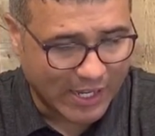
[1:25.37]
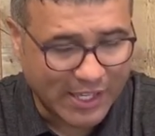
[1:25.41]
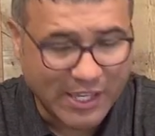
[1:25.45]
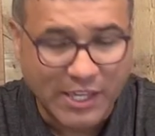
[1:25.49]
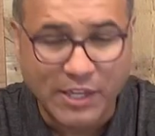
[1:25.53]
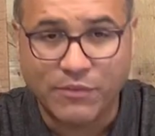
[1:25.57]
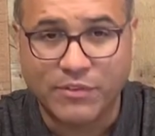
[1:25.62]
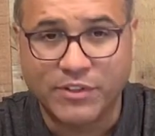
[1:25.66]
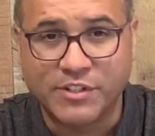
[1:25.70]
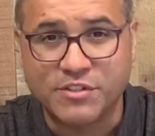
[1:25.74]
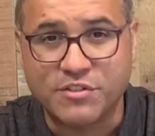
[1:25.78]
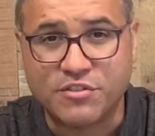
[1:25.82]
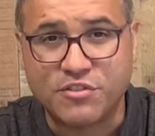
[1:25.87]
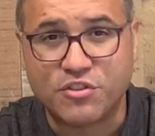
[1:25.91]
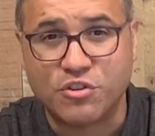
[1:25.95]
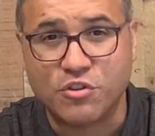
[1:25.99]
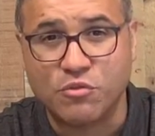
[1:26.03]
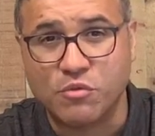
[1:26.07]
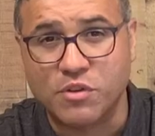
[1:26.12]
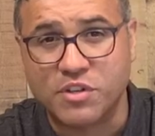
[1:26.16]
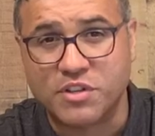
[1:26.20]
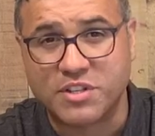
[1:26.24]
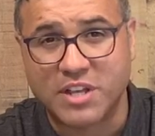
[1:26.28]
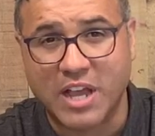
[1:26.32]
even
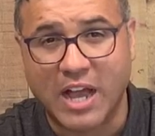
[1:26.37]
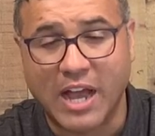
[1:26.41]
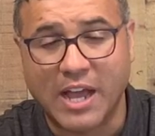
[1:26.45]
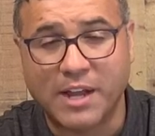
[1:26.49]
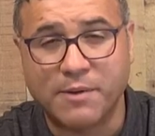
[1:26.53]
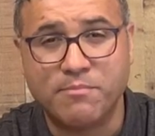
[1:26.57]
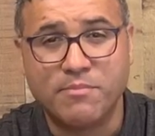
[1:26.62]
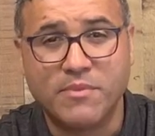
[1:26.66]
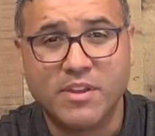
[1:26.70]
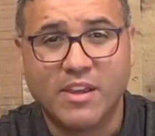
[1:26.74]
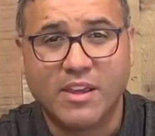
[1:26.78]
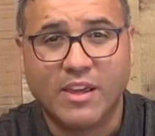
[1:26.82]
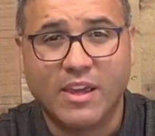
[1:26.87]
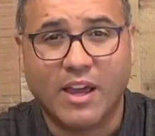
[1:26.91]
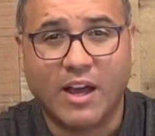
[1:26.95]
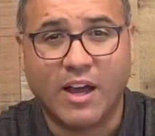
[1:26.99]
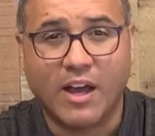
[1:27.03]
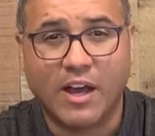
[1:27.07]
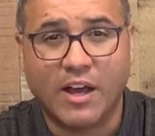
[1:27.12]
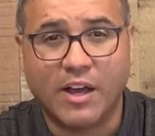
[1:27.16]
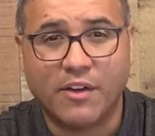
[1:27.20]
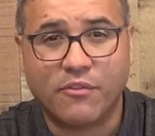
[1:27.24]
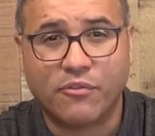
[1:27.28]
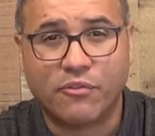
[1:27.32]
suicide.
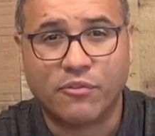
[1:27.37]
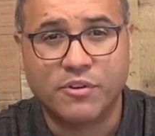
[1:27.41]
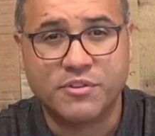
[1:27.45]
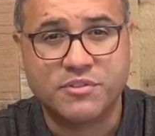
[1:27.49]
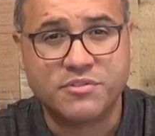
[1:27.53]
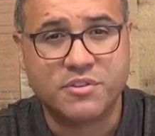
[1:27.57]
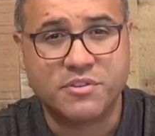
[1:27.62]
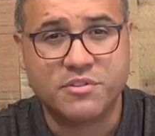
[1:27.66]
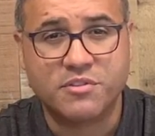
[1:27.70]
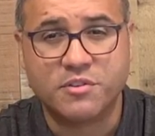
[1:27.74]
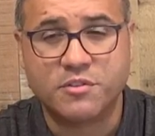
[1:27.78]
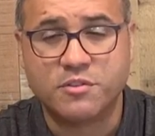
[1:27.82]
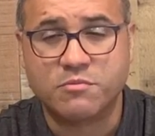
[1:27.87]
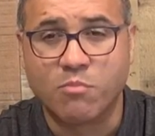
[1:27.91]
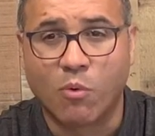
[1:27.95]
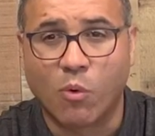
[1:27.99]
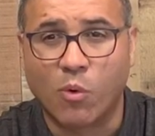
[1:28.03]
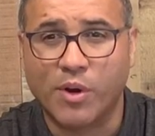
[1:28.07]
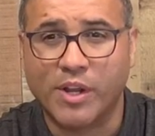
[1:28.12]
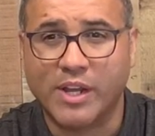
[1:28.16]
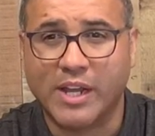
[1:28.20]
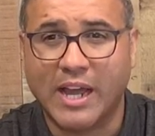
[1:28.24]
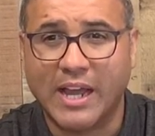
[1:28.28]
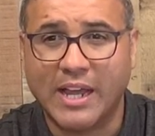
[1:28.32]
For instance, this
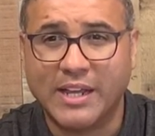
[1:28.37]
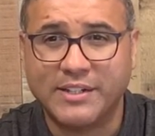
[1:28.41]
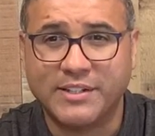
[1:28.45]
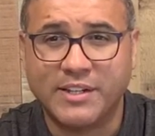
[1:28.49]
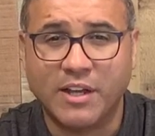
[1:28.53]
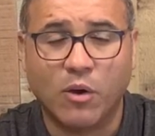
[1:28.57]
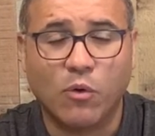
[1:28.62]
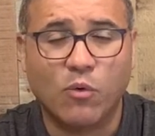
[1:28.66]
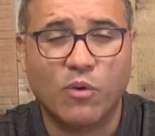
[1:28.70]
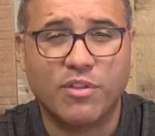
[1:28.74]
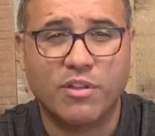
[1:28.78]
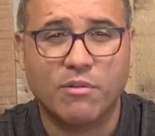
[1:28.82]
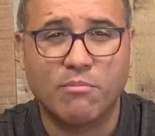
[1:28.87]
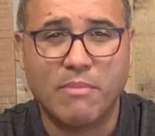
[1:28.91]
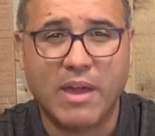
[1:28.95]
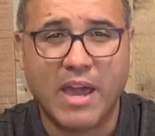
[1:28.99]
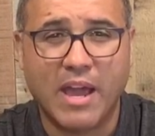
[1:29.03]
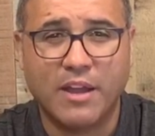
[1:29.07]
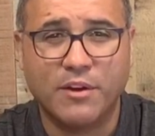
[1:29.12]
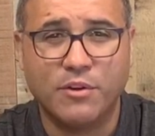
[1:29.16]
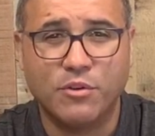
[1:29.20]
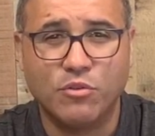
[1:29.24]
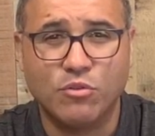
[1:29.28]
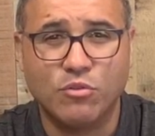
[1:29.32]
morning I dealt with a
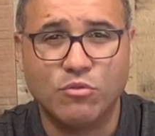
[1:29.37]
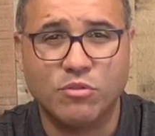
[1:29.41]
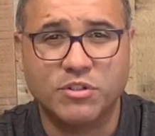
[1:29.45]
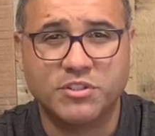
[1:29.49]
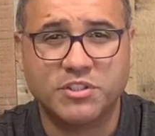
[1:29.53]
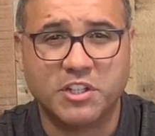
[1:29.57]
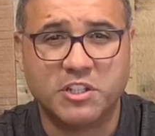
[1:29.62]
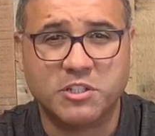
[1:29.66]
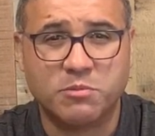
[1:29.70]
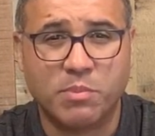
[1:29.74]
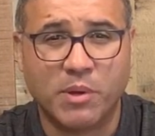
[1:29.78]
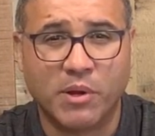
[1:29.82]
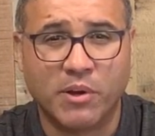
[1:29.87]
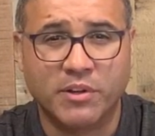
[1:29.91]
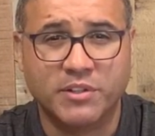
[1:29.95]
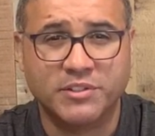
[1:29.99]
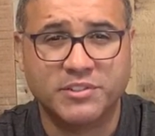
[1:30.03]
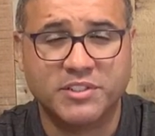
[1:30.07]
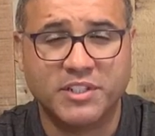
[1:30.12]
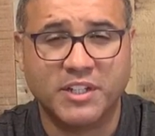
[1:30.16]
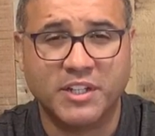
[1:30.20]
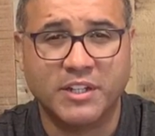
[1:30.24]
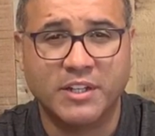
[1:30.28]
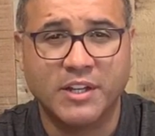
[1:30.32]
man who was
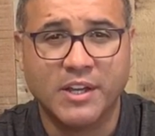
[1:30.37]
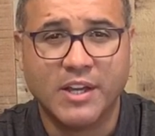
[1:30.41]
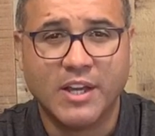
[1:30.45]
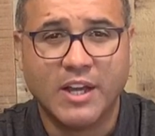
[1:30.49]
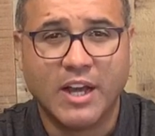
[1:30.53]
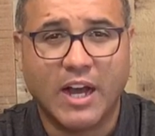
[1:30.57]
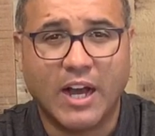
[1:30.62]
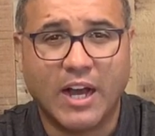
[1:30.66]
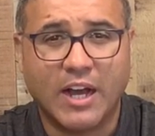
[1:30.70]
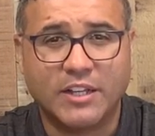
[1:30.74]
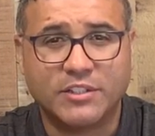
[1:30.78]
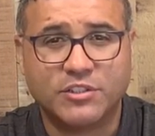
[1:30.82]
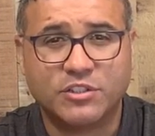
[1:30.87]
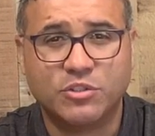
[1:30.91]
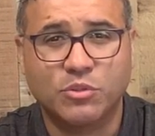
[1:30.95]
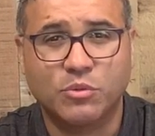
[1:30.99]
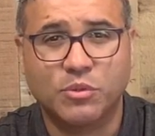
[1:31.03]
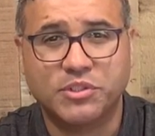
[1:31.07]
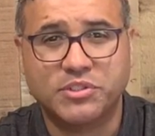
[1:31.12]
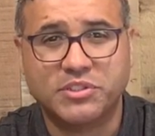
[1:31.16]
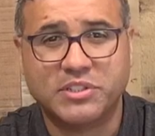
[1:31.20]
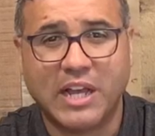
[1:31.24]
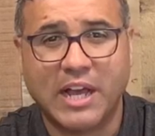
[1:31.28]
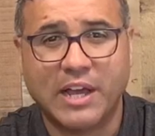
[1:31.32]
experiencing
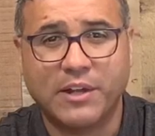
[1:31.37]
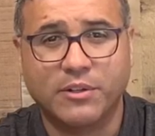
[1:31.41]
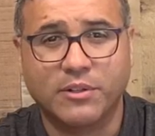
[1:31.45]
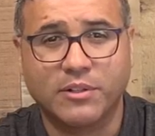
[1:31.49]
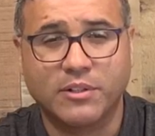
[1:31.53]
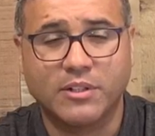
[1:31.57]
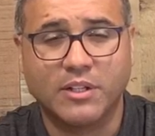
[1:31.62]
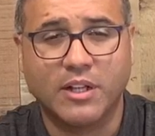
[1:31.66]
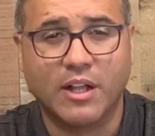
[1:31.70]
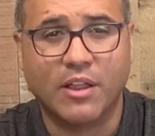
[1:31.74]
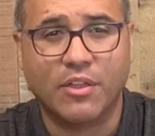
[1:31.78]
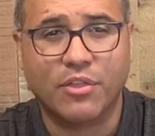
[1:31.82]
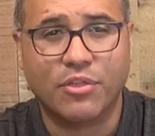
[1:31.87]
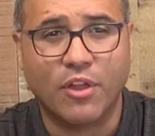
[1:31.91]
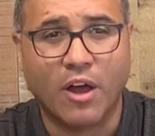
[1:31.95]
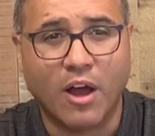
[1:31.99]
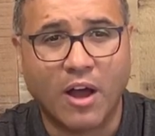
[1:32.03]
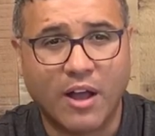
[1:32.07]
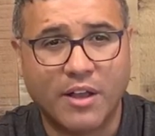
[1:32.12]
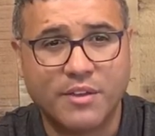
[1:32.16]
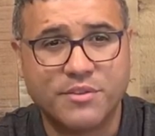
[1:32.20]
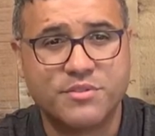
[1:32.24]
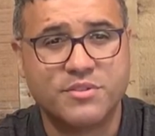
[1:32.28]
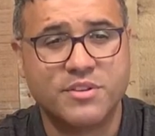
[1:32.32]
suicidal
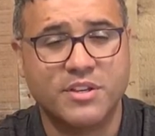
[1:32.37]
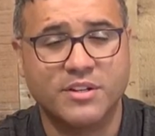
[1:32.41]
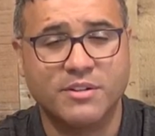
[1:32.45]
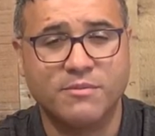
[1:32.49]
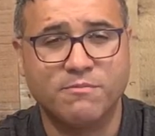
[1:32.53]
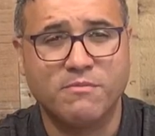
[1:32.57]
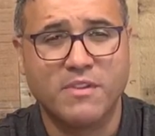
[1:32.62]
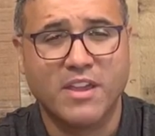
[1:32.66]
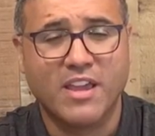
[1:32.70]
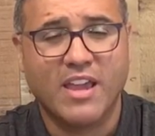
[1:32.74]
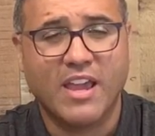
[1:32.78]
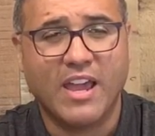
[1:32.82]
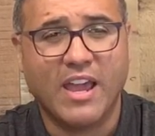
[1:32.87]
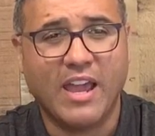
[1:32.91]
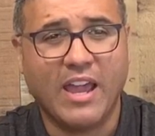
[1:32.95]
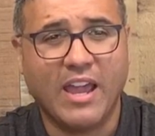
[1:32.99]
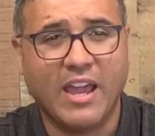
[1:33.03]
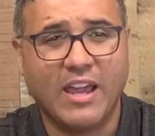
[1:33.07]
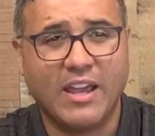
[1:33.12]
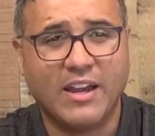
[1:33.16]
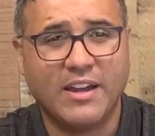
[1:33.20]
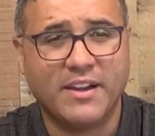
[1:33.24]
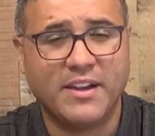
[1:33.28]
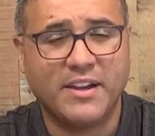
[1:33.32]
thoughts
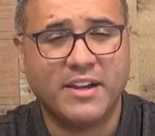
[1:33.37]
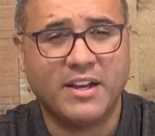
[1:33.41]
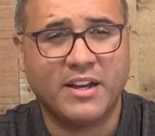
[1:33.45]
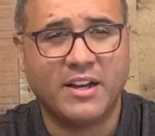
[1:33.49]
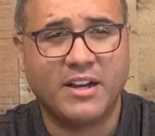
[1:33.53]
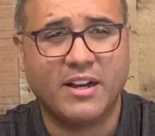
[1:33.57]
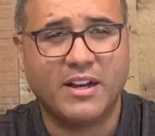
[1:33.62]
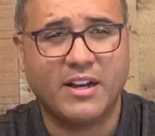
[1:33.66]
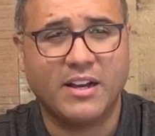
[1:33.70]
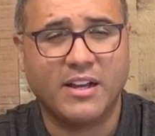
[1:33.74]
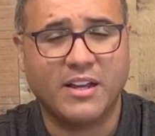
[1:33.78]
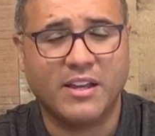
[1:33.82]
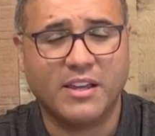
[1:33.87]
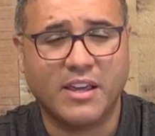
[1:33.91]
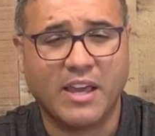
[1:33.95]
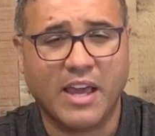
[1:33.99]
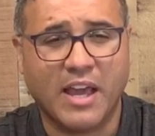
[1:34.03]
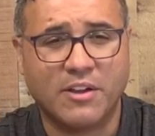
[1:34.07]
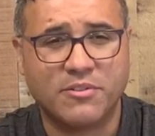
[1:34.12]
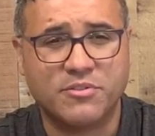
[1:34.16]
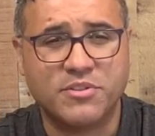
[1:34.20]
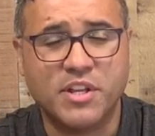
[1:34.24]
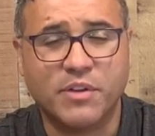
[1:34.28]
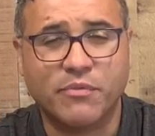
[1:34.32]
and
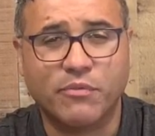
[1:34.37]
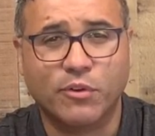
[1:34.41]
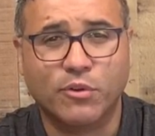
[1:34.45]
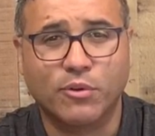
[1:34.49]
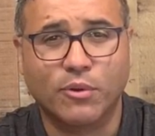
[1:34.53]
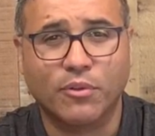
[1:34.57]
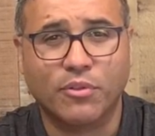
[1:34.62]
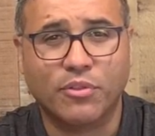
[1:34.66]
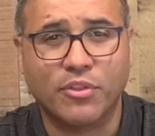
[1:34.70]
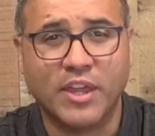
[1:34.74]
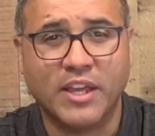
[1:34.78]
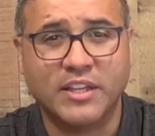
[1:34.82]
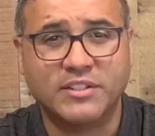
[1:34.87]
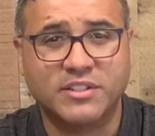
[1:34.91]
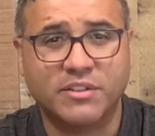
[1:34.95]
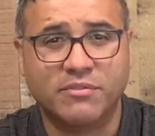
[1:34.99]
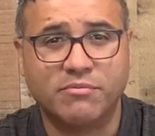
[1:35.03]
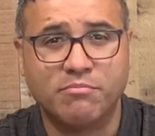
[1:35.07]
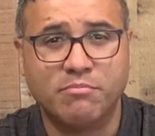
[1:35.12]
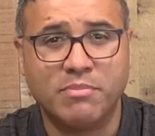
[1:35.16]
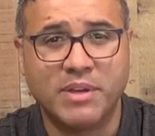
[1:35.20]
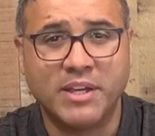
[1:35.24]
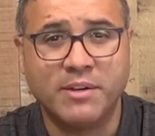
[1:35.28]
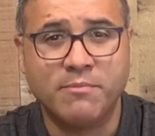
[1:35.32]
how difficult things
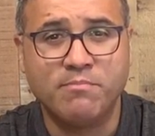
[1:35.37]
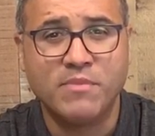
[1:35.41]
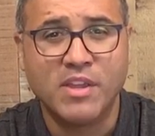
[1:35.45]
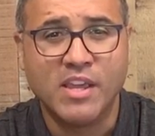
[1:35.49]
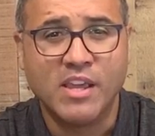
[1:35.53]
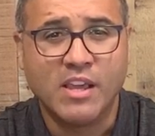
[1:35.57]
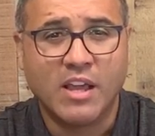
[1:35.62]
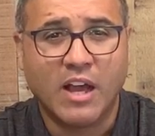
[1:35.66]
have been.